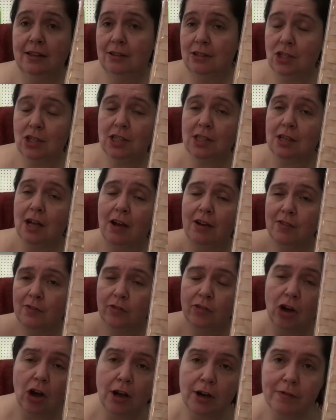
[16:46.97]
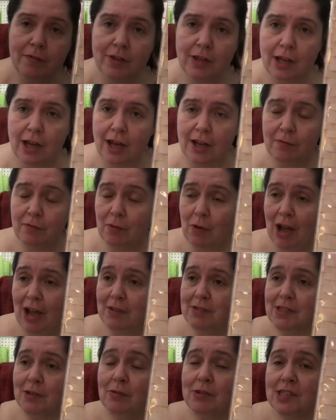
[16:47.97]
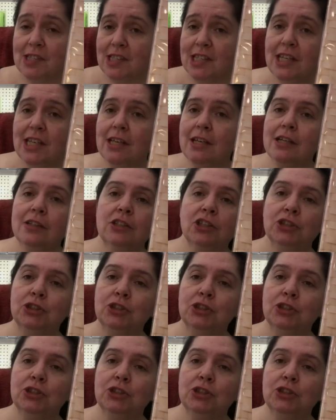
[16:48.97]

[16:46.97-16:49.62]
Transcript: She said, I thought of it. I, I was always thinking it.